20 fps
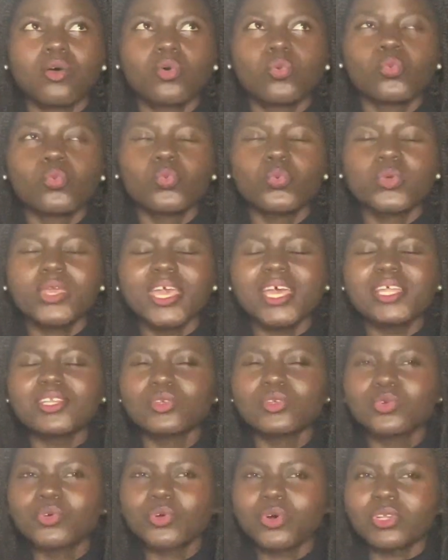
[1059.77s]
weird
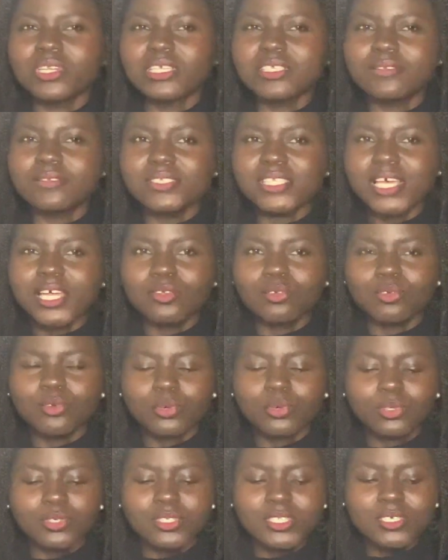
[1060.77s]
look on his face. I don't
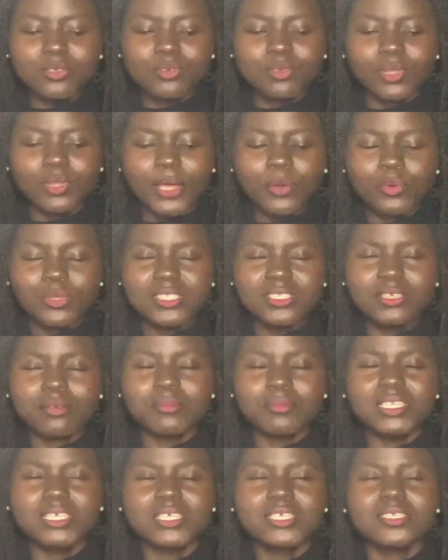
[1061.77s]
know. You see, like when
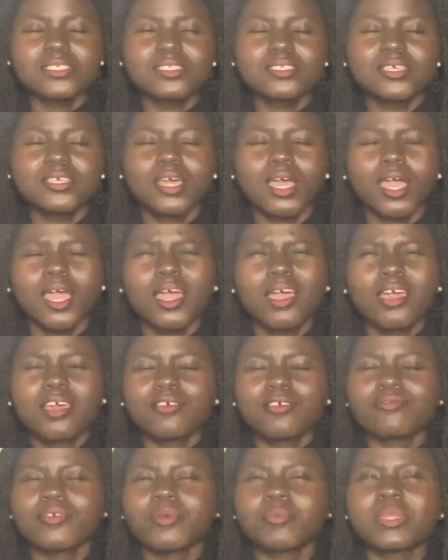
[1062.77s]
somebody is
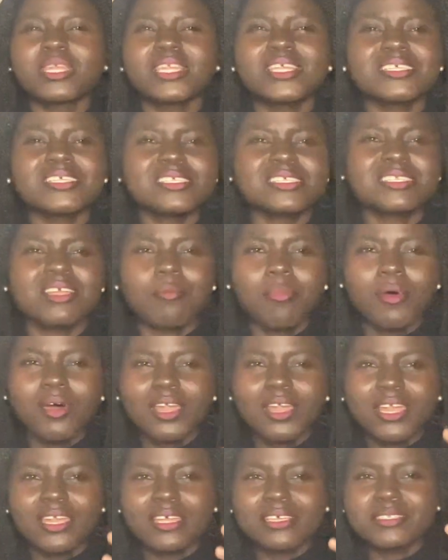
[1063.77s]
reminiscing about
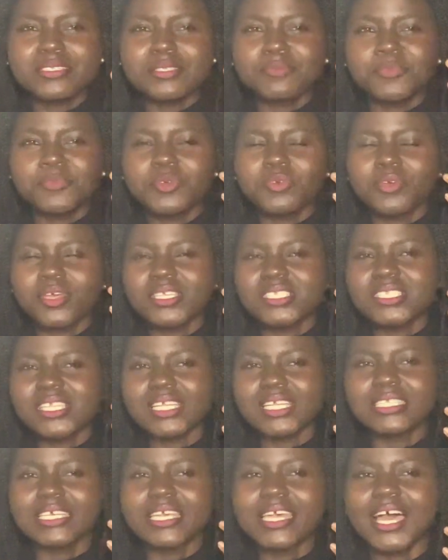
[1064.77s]
an experience
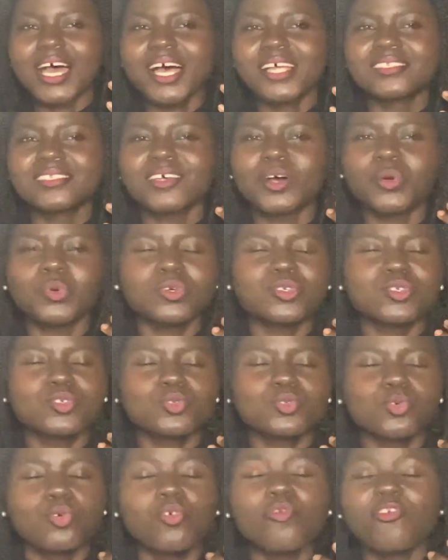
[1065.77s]
that they had that was
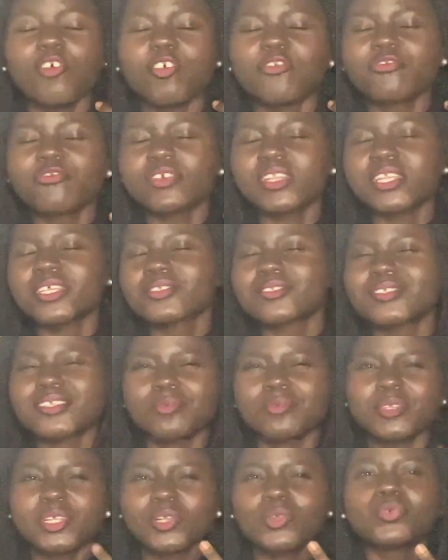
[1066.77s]
so fulfilling to
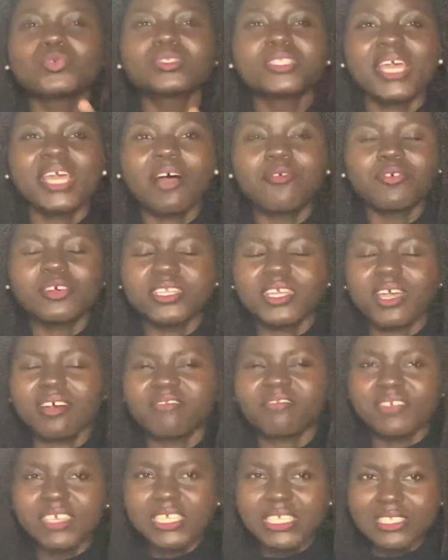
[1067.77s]
them, the look they have on their
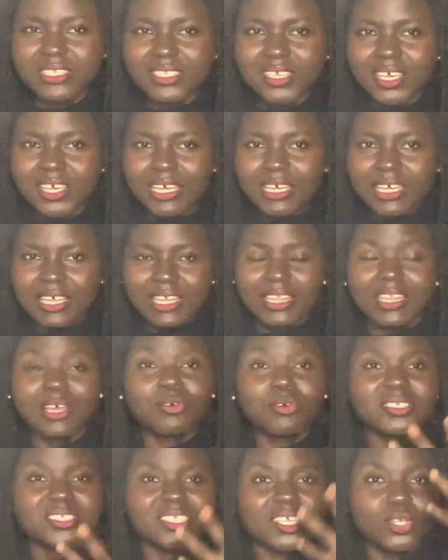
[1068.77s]
face. That
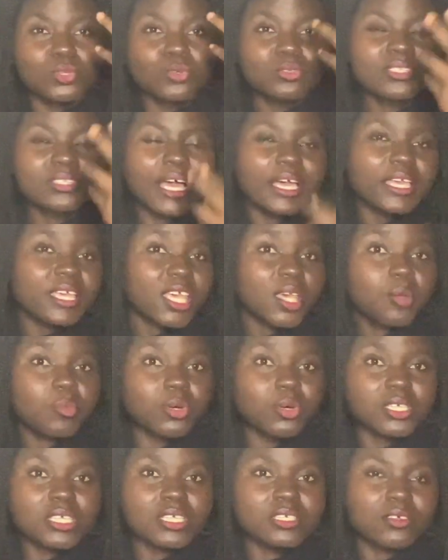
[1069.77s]
was the look that came
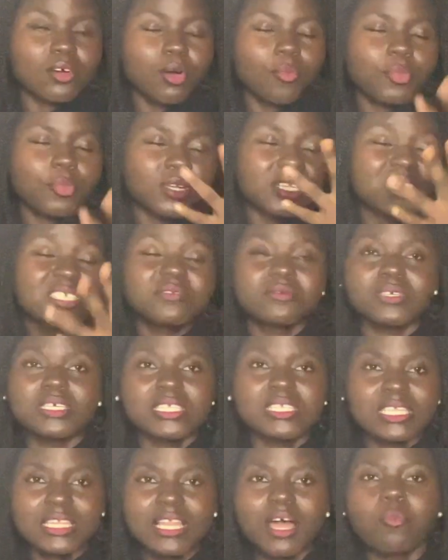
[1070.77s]
on upon his
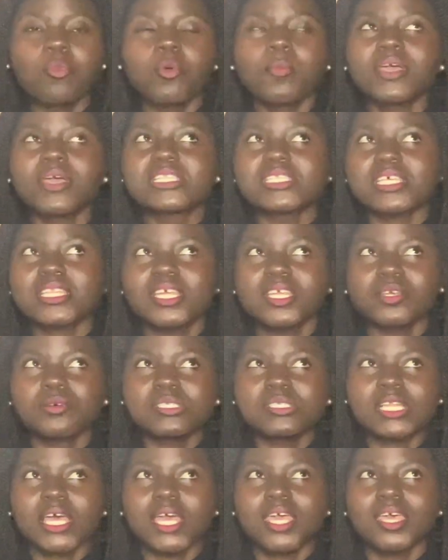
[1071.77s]
face in that moment. And then he
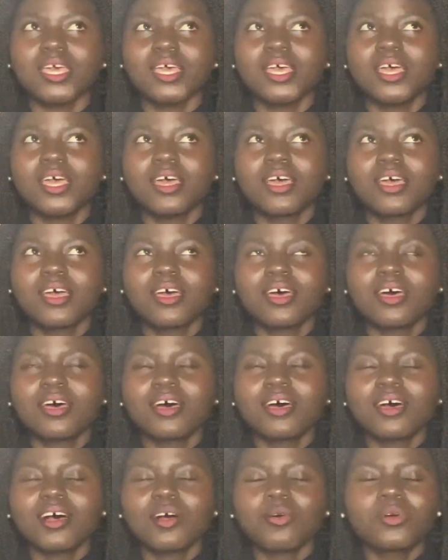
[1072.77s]
was like,
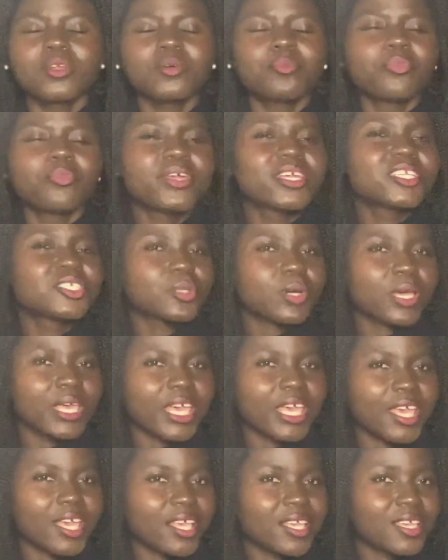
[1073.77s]
I want to braid your
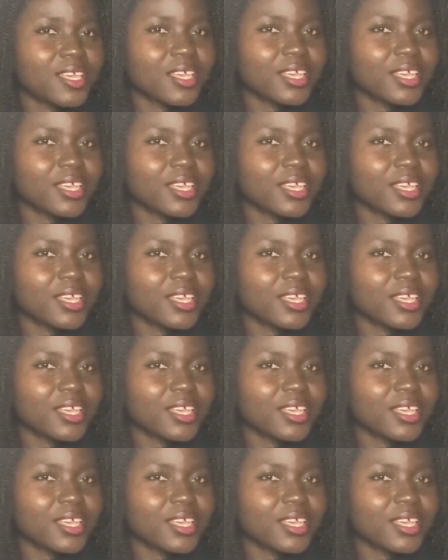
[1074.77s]
hair. He